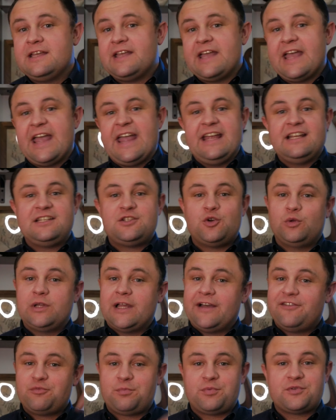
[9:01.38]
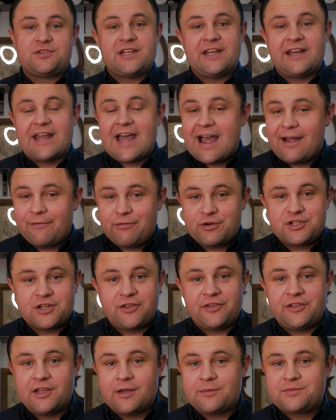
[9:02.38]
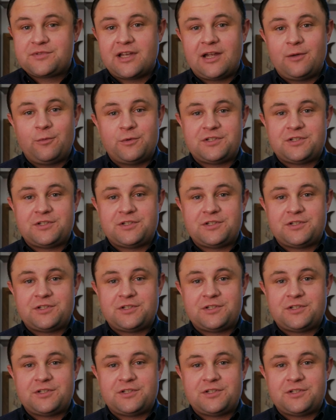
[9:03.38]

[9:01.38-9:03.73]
8 to 11% average on the upside,